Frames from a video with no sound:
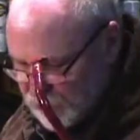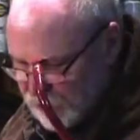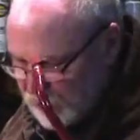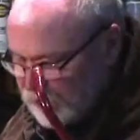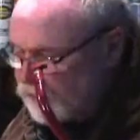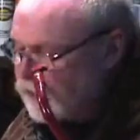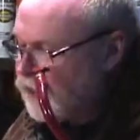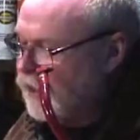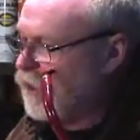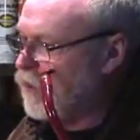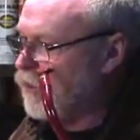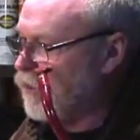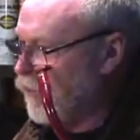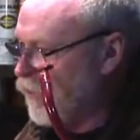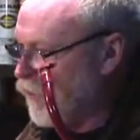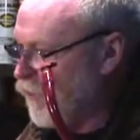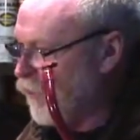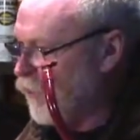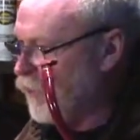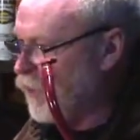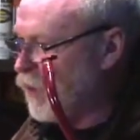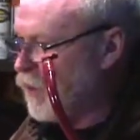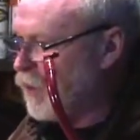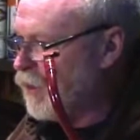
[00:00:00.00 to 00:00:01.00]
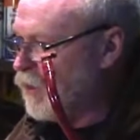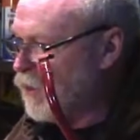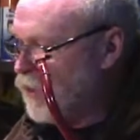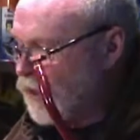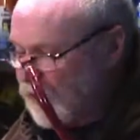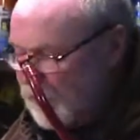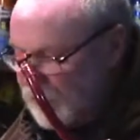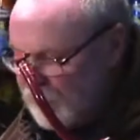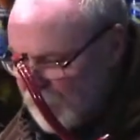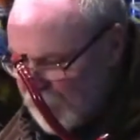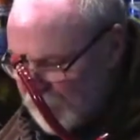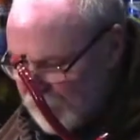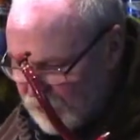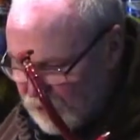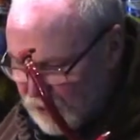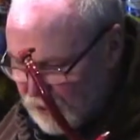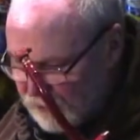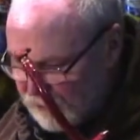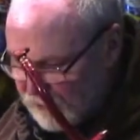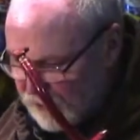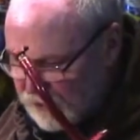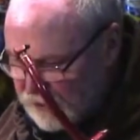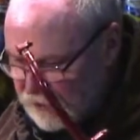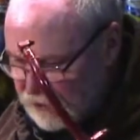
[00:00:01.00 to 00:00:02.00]
generally in the 30
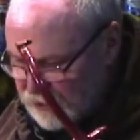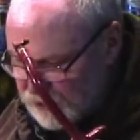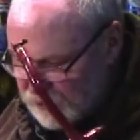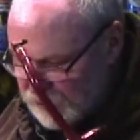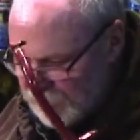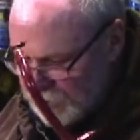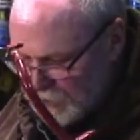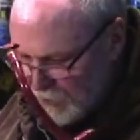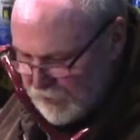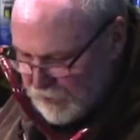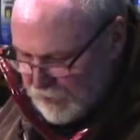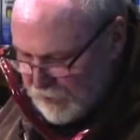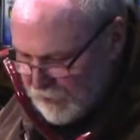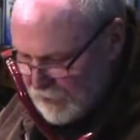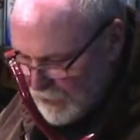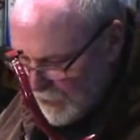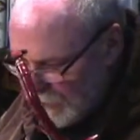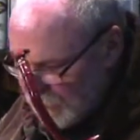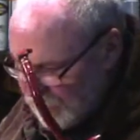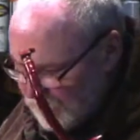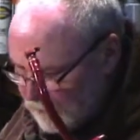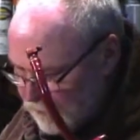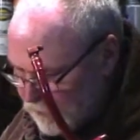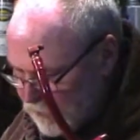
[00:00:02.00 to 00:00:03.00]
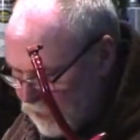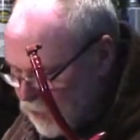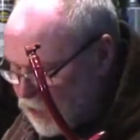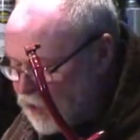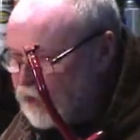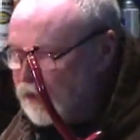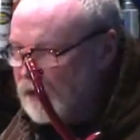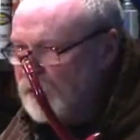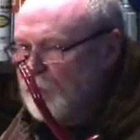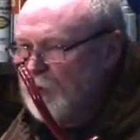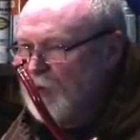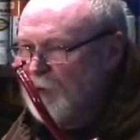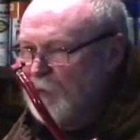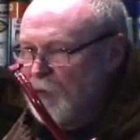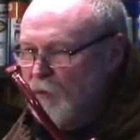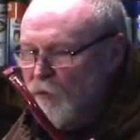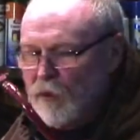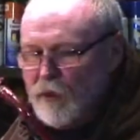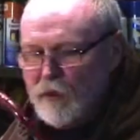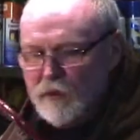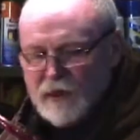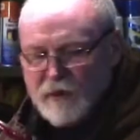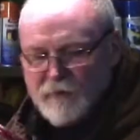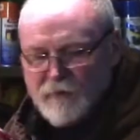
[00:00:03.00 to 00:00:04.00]
micron range. A lot of the people
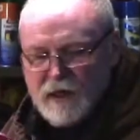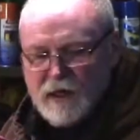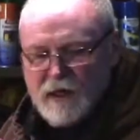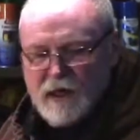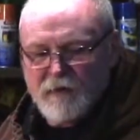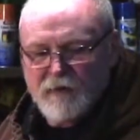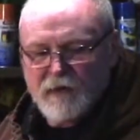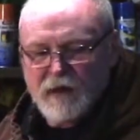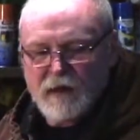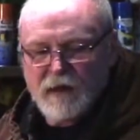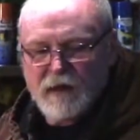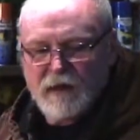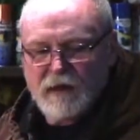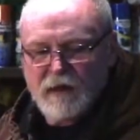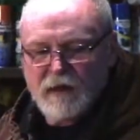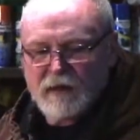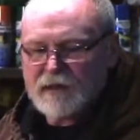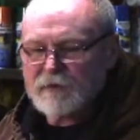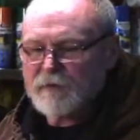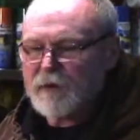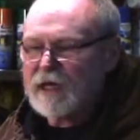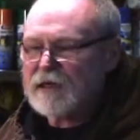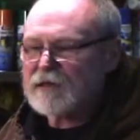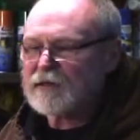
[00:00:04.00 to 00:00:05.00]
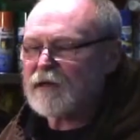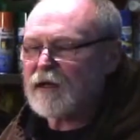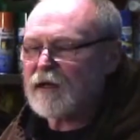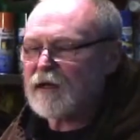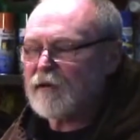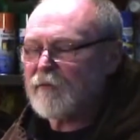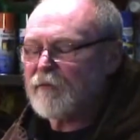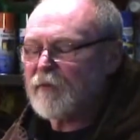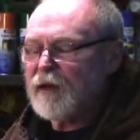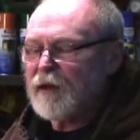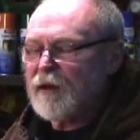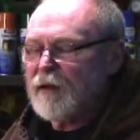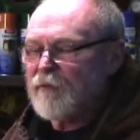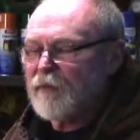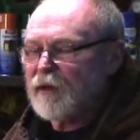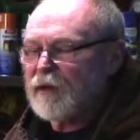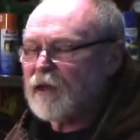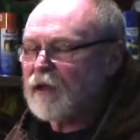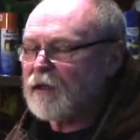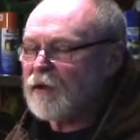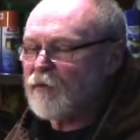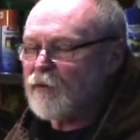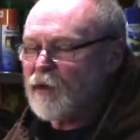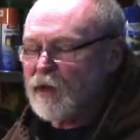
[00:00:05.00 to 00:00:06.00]
won't even give you the specs on them, but
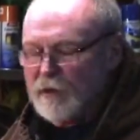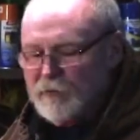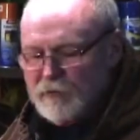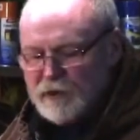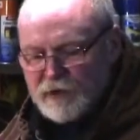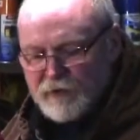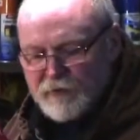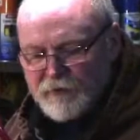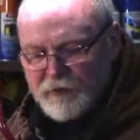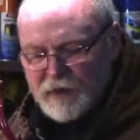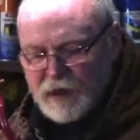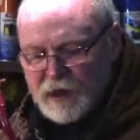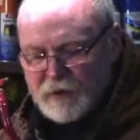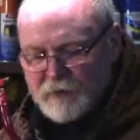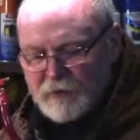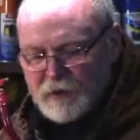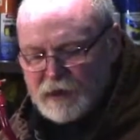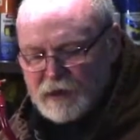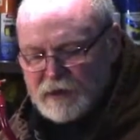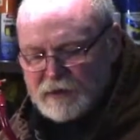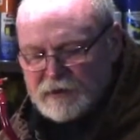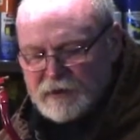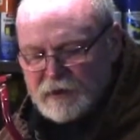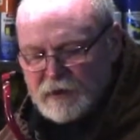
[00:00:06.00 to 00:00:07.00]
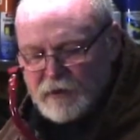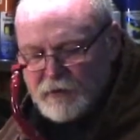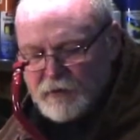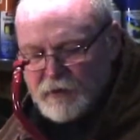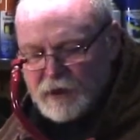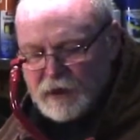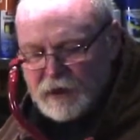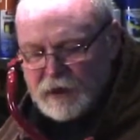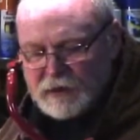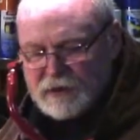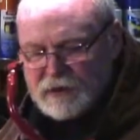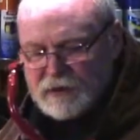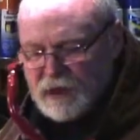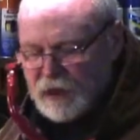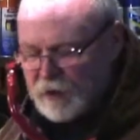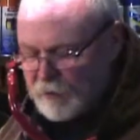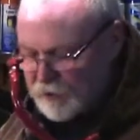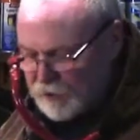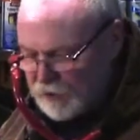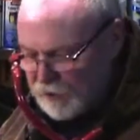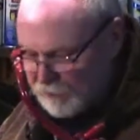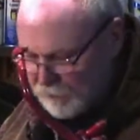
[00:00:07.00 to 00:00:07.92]
they don't want them too fine because they don't want it stopping